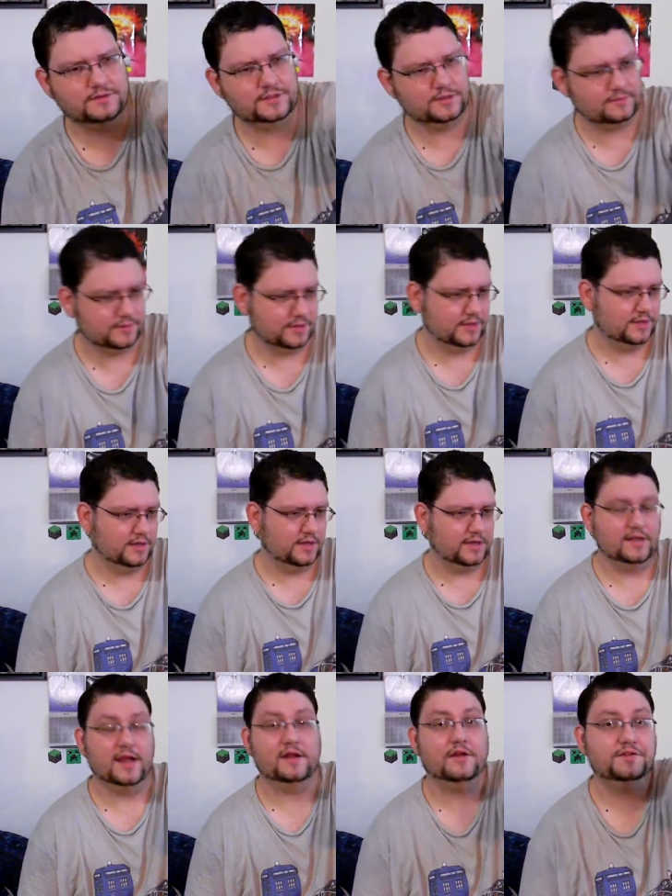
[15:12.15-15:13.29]
So
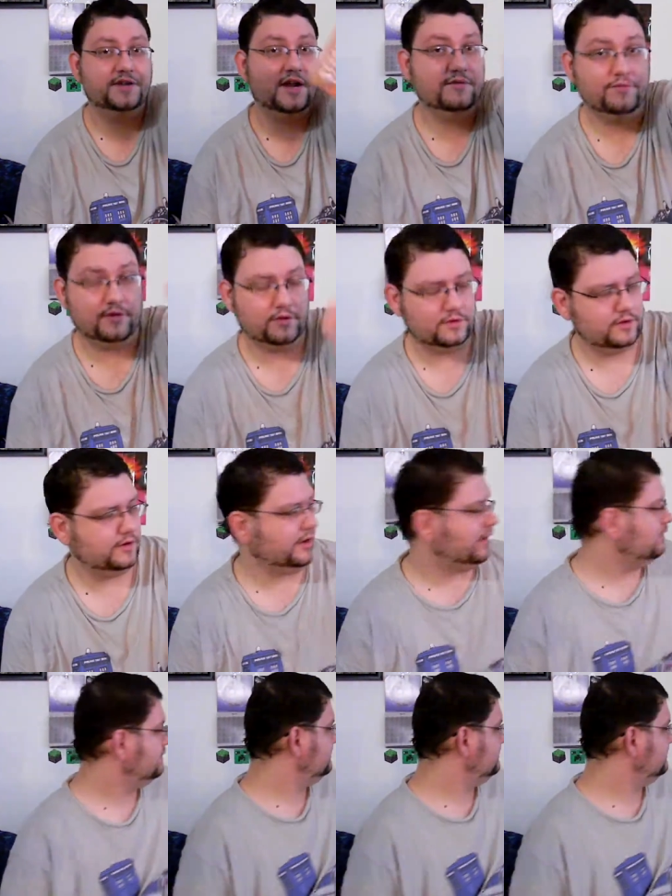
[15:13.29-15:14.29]
Attack on Titanfall. There you go.